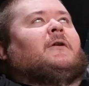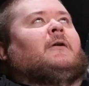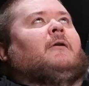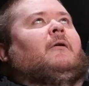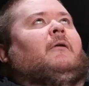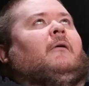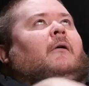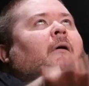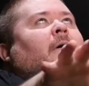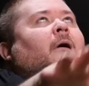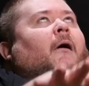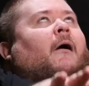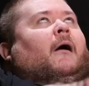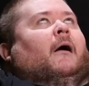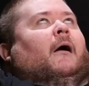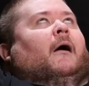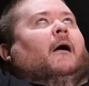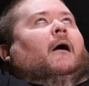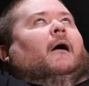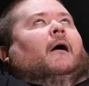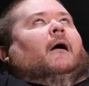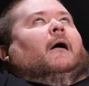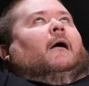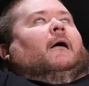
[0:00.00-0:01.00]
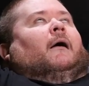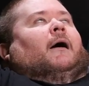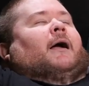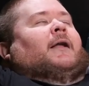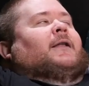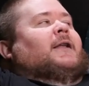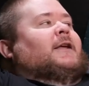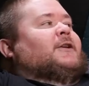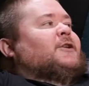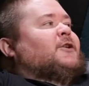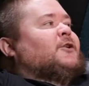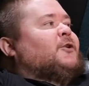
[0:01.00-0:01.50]
and go...
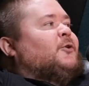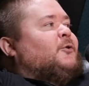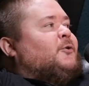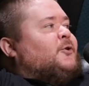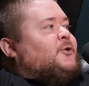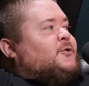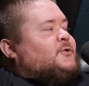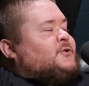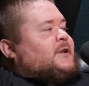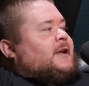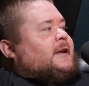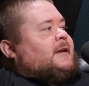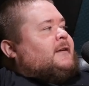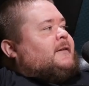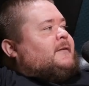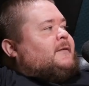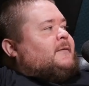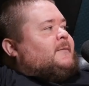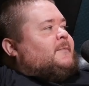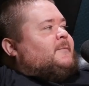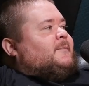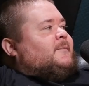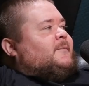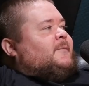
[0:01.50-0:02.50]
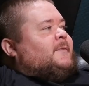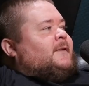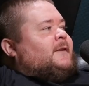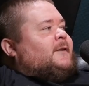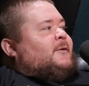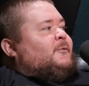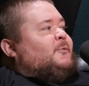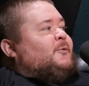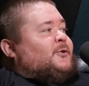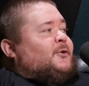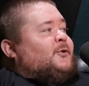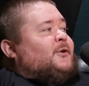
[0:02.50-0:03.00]
And like, you know who's dead.
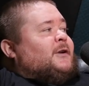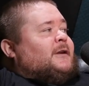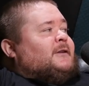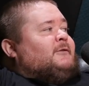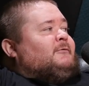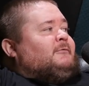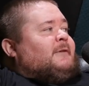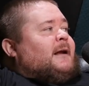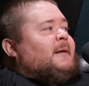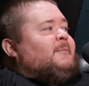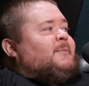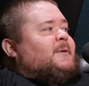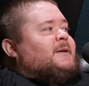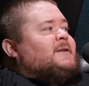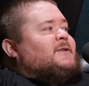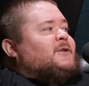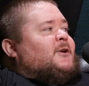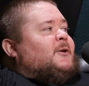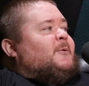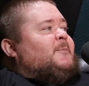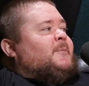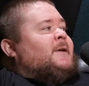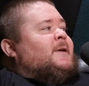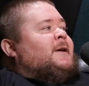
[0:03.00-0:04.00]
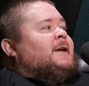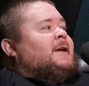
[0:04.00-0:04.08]
We do need to wrap this up.